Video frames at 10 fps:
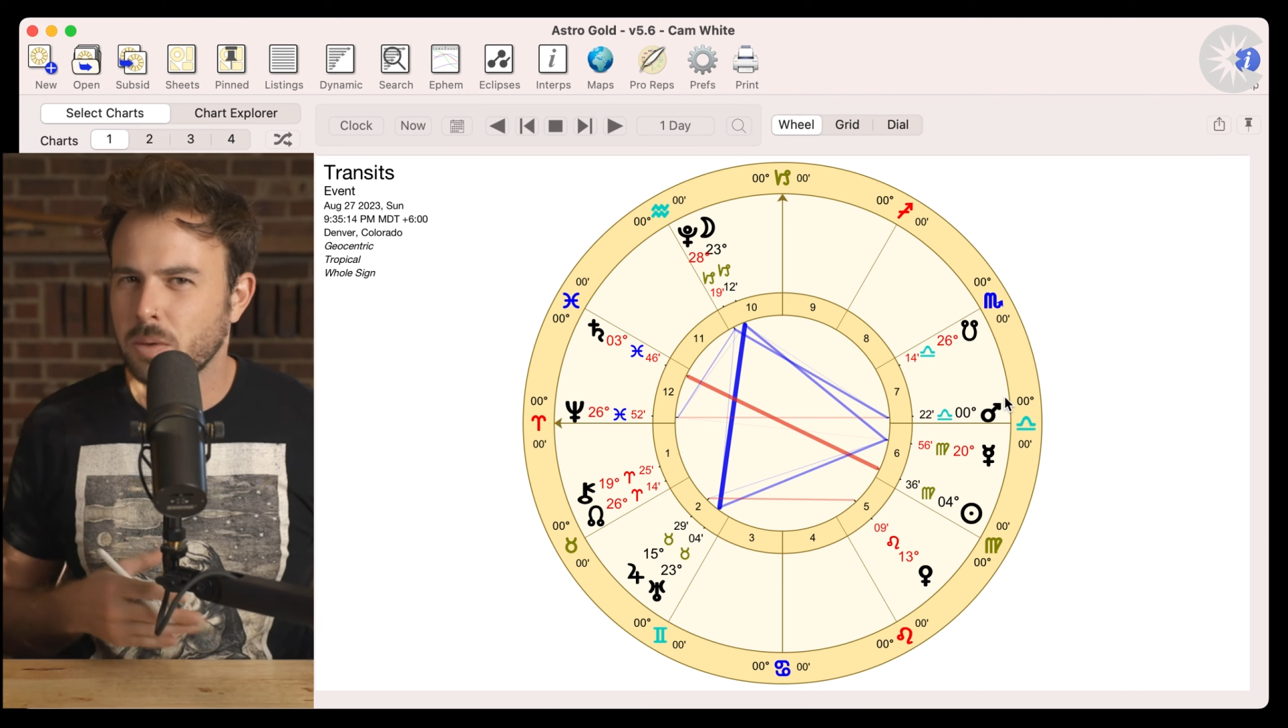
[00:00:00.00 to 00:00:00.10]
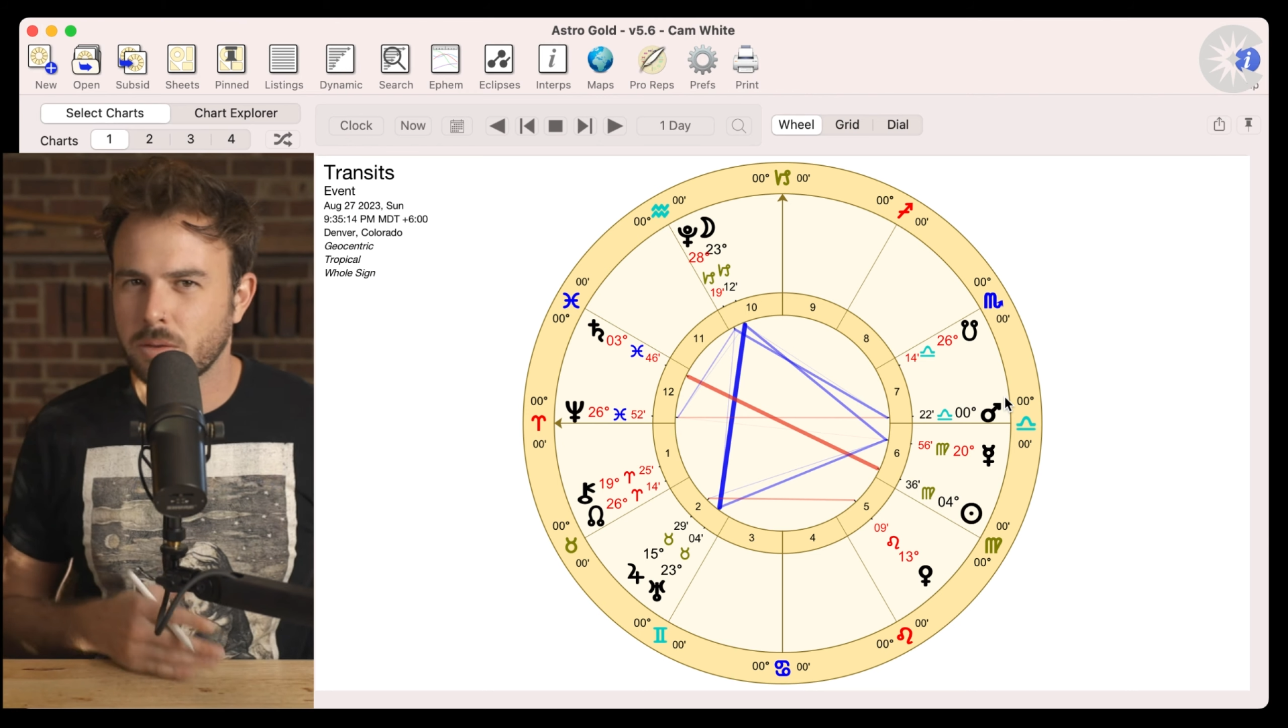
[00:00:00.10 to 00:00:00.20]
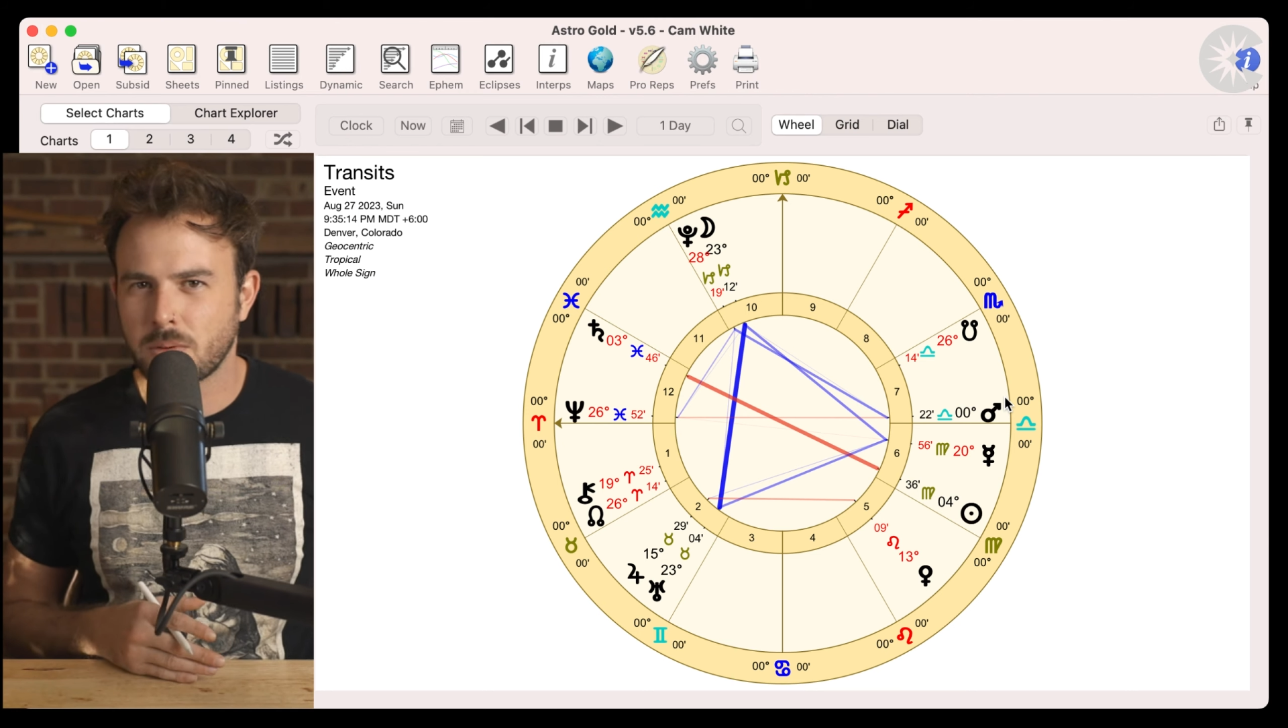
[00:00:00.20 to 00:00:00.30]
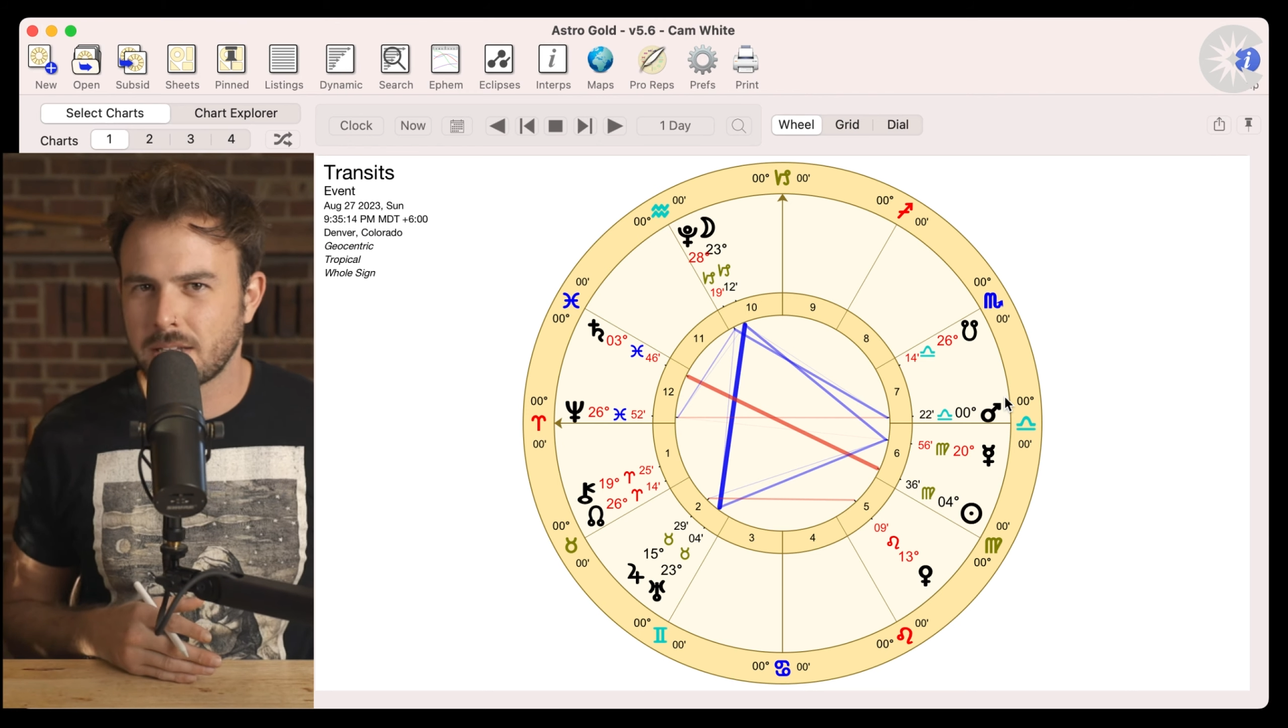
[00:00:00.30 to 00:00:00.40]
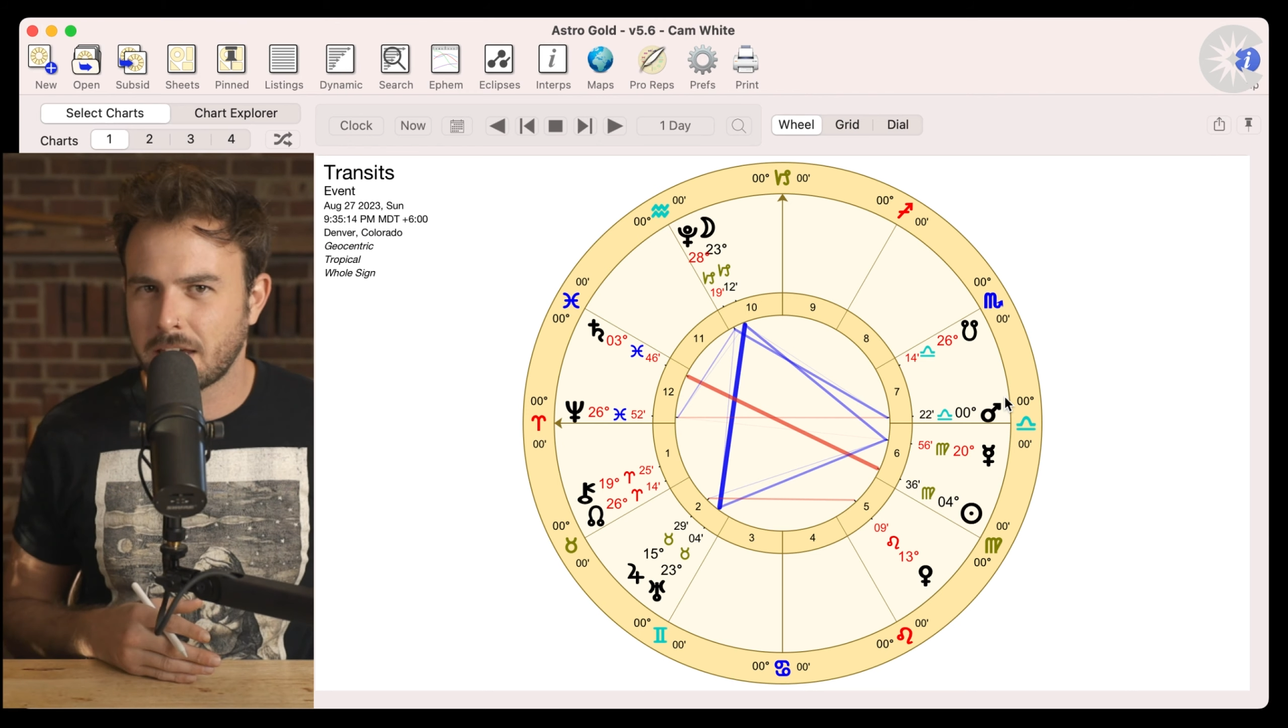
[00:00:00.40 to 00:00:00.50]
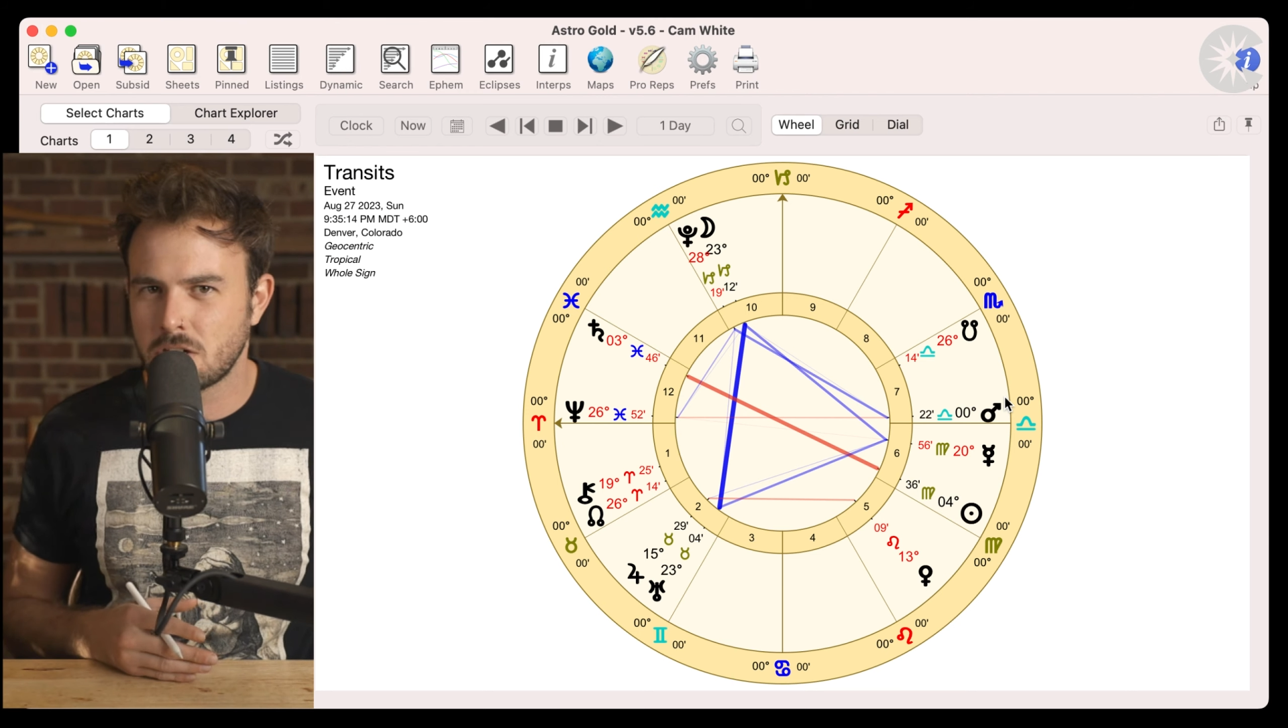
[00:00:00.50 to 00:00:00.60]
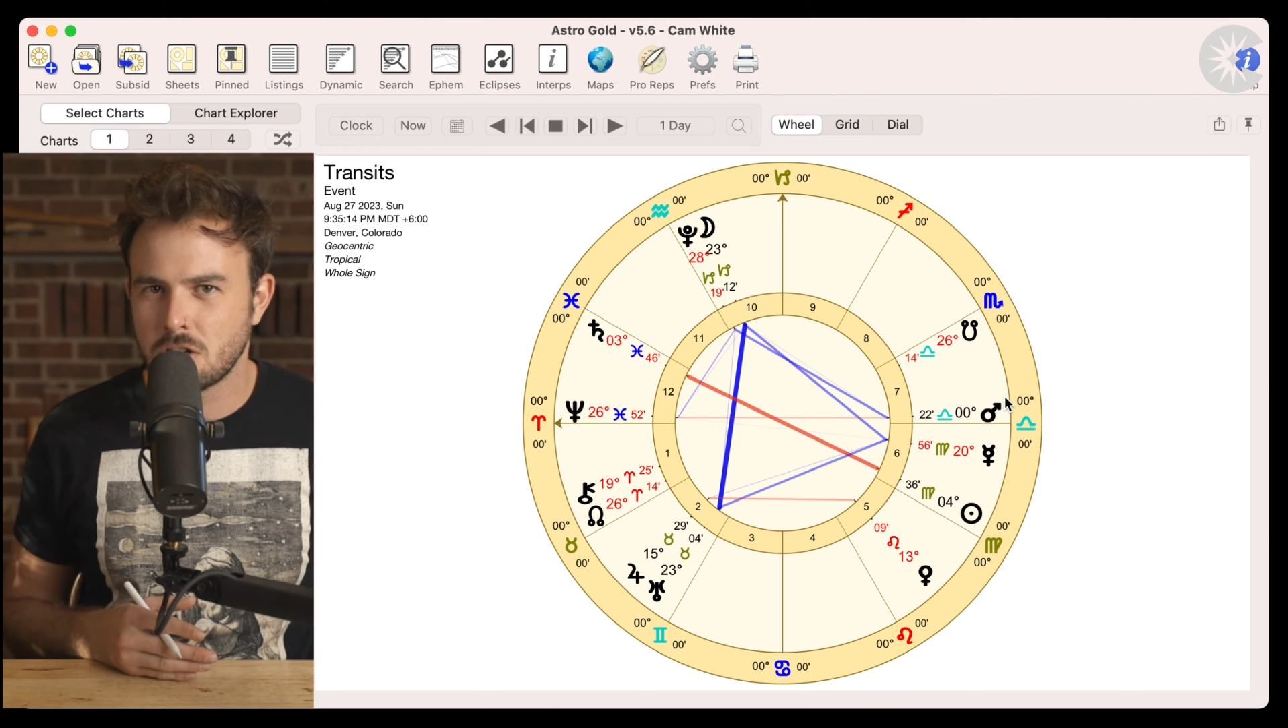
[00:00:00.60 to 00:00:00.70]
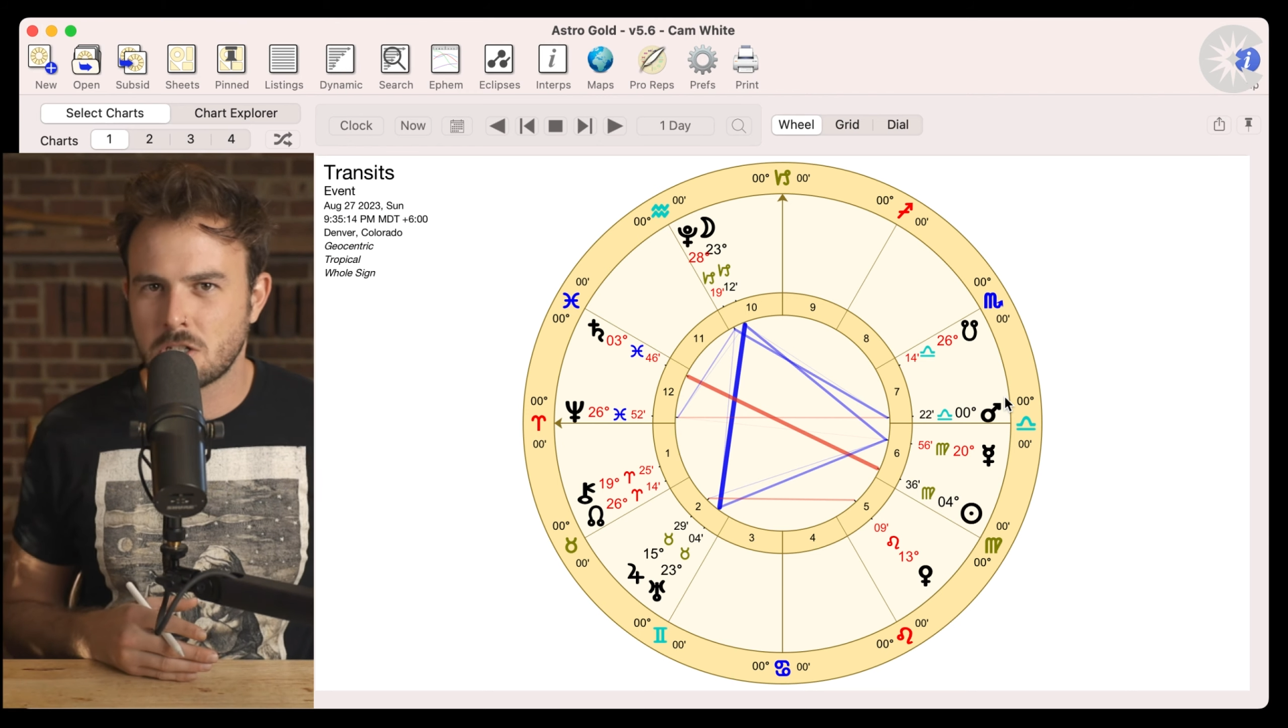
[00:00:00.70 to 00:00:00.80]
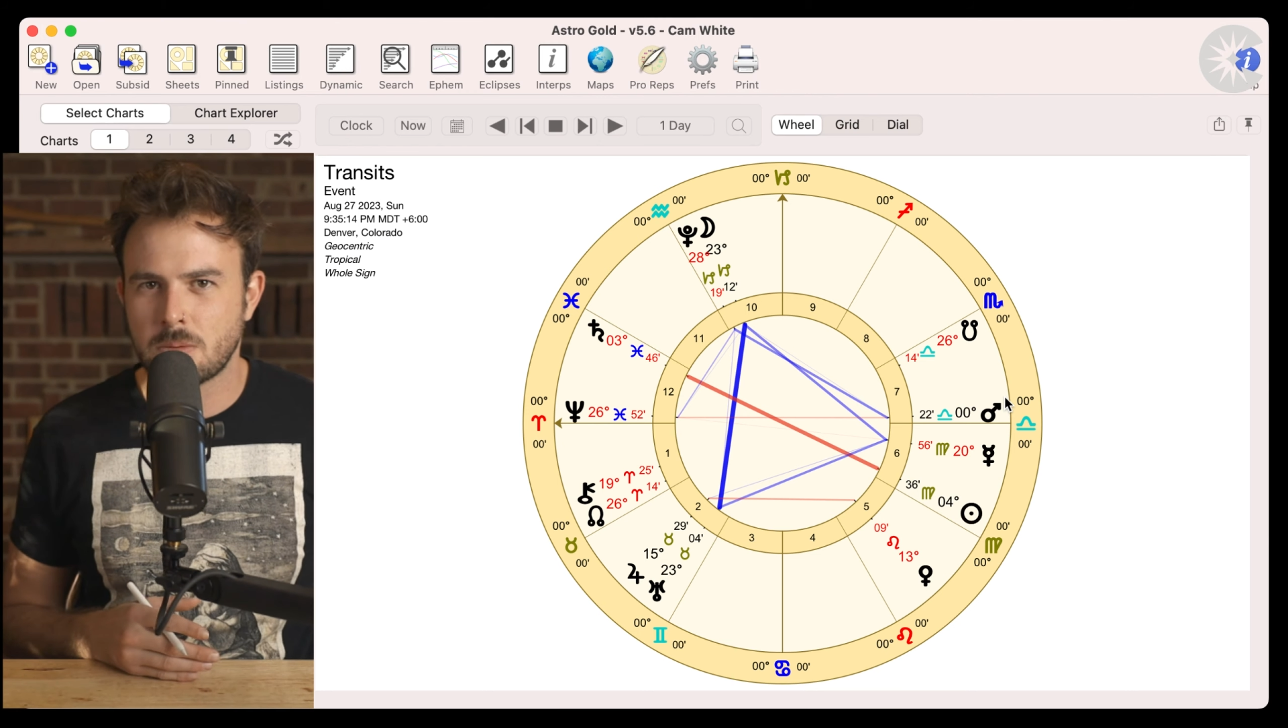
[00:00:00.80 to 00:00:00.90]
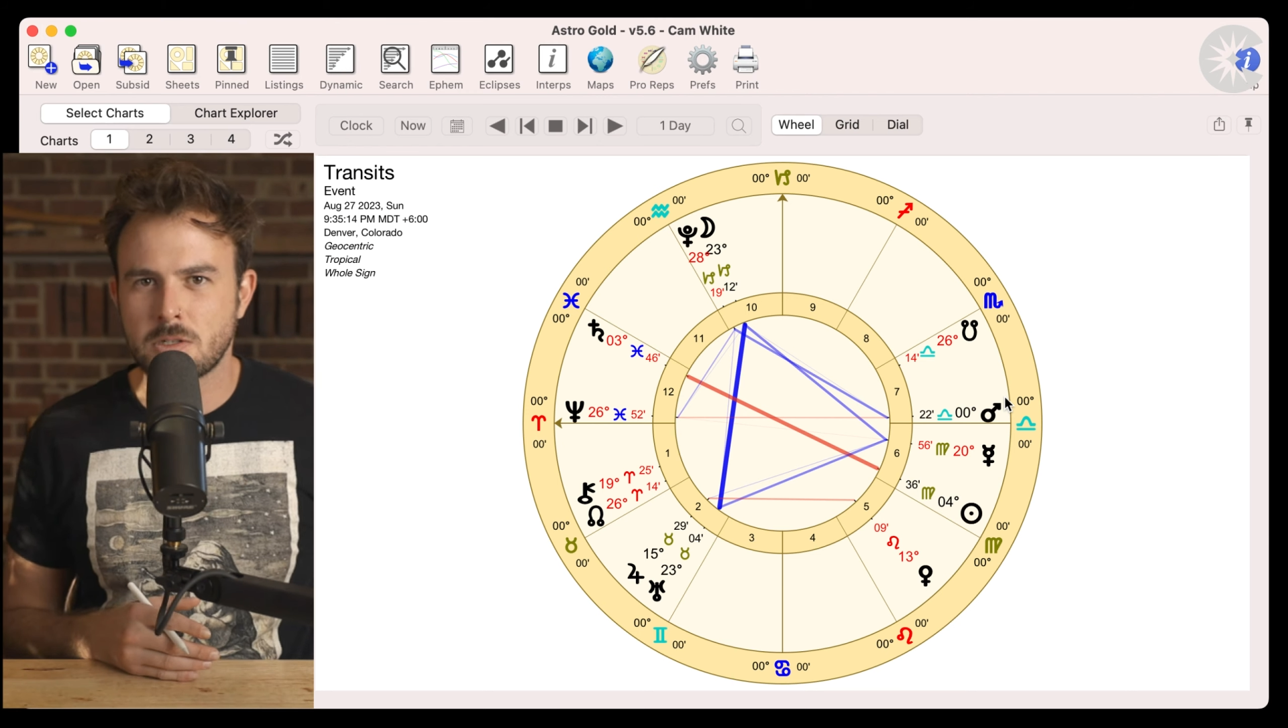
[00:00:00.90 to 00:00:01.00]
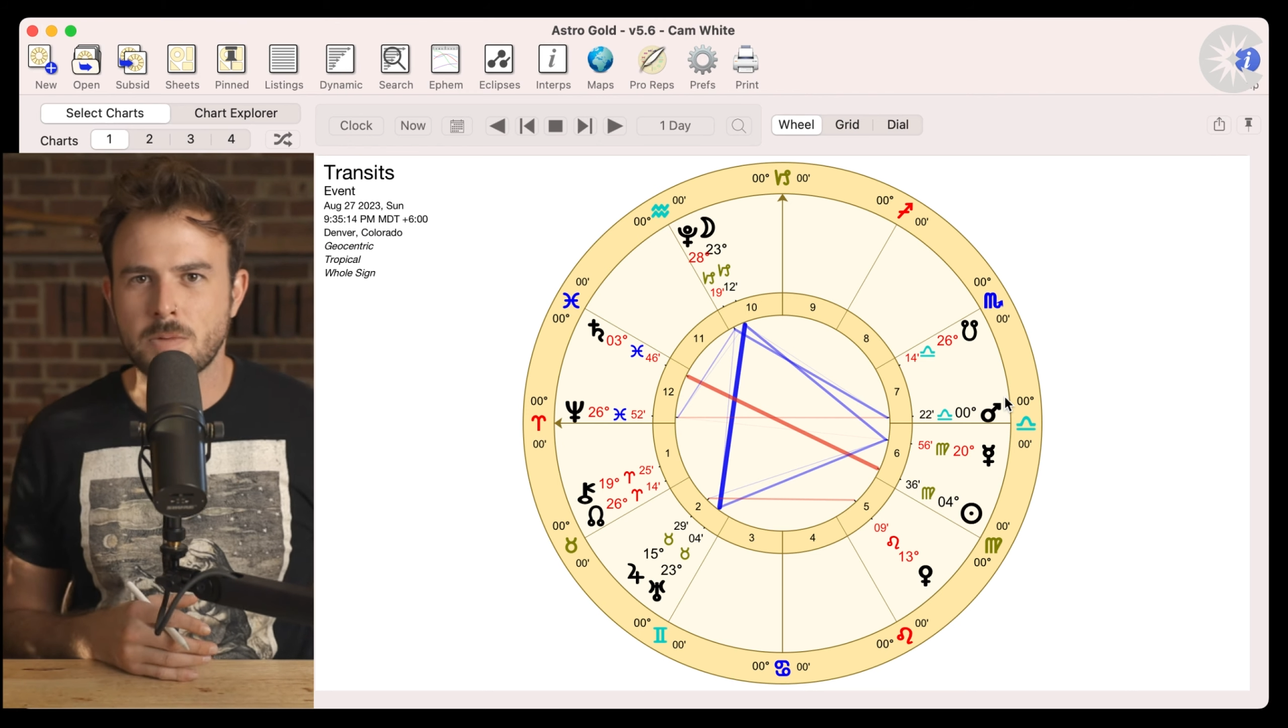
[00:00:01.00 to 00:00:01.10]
with relationships.